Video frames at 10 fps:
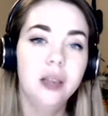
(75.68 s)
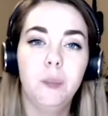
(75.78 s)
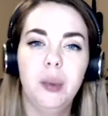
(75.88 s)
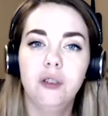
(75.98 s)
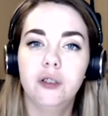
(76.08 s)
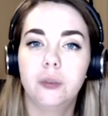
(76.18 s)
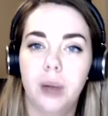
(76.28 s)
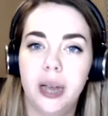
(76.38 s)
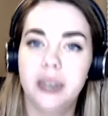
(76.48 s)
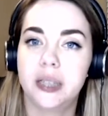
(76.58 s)
The
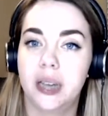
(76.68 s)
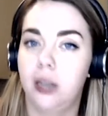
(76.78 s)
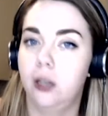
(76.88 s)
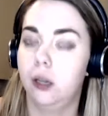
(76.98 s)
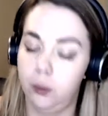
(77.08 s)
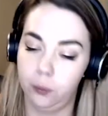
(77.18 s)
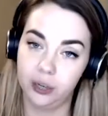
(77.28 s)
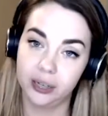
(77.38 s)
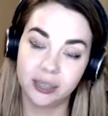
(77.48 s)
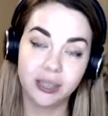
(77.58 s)
patient rights
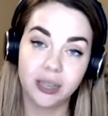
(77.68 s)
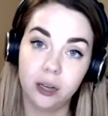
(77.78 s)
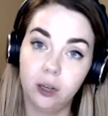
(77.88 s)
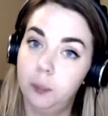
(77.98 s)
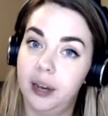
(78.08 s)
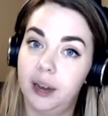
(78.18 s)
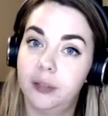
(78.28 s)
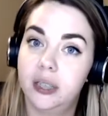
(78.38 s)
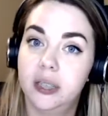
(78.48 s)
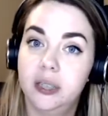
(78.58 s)
include skilled
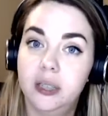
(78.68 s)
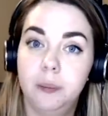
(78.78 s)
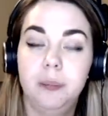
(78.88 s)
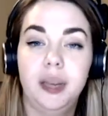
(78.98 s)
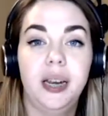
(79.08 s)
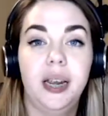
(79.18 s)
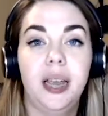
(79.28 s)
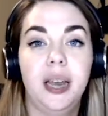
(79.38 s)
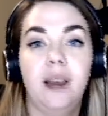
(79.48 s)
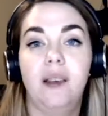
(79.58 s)
beneficence,
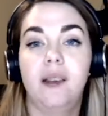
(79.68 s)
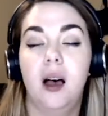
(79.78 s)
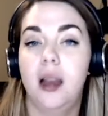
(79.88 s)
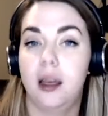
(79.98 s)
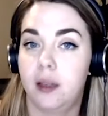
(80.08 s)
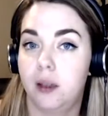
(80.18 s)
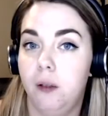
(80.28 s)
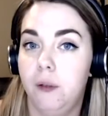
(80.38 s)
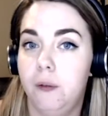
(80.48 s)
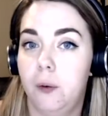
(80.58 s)
meaning it is
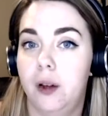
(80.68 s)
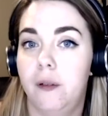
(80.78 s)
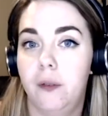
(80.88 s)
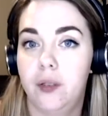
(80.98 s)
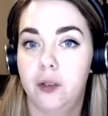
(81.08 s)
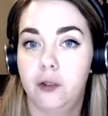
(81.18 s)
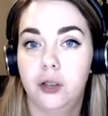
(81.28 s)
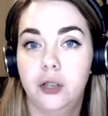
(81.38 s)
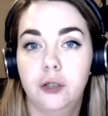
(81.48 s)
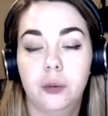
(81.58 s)
unethical for a
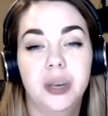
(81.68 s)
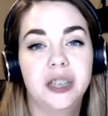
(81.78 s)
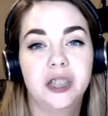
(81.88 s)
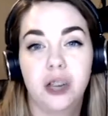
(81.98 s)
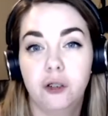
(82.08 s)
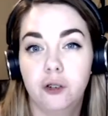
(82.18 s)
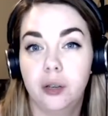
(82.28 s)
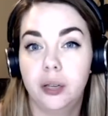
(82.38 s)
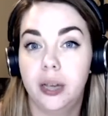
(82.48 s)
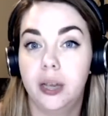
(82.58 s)
physician to
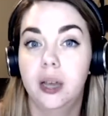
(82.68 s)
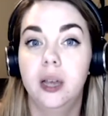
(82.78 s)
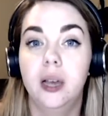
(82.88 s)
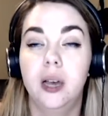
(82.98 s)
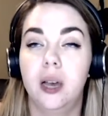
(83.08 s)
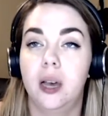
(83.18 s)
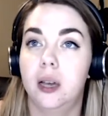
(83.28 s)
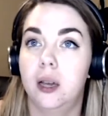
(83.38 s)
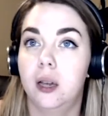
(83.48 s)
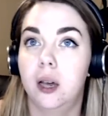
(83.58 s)
intentionally
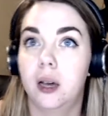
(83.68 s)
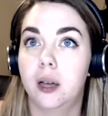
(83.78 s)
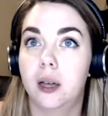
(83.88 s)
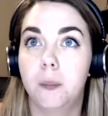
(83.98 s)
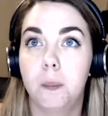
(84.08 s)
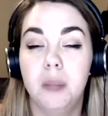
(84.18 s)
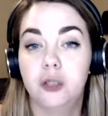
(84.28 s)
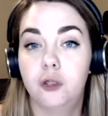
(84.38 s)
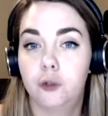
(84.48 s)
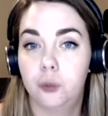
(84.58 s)

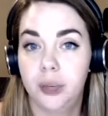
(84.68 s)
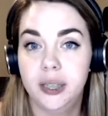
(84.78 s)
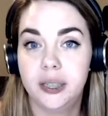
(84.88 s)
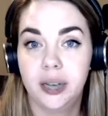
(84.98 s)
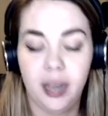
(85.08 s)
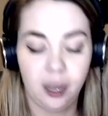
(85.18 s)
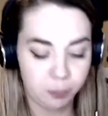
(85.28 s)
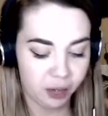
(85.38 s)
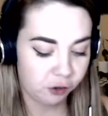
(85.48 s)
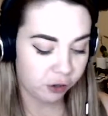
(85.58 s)
mistreat
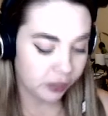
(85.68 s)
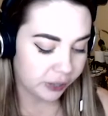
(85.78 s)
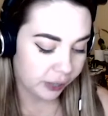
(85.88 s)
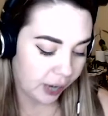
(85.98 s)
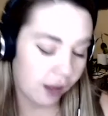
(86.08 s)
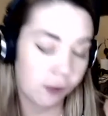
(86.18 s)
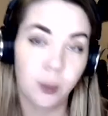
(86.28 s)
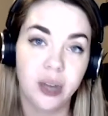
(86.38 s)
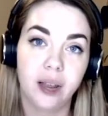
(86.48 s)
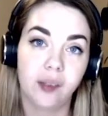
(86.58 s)
a patient,
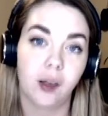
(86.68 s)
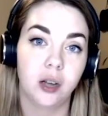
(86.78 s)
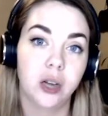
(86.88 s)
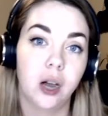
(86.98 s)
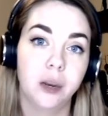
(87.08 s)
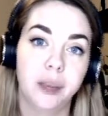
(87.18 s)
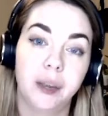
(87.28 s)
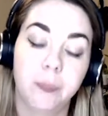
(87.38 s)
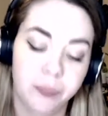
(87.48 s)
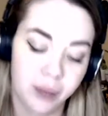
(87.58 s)
as well as
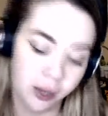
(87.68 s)
autonomy.